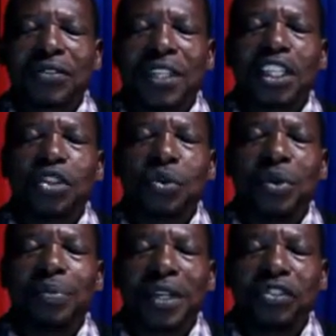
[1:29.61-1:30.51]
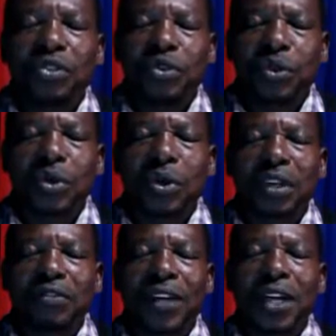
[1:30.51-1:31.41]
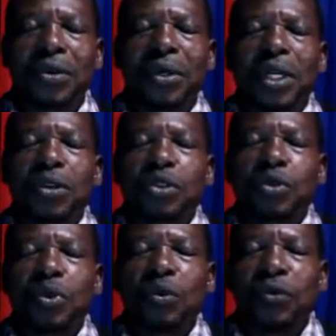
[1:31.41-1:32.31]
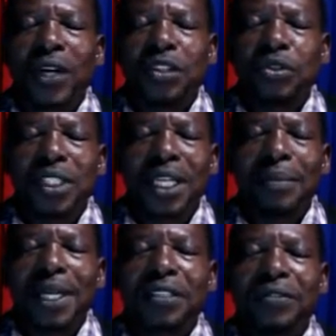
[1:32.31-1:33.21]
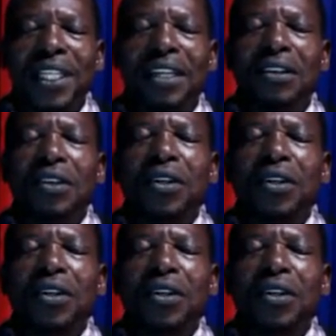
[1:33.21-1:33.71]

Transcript: Thank you, we praise you, to glorify you, because we look forward to, dear mighty Father,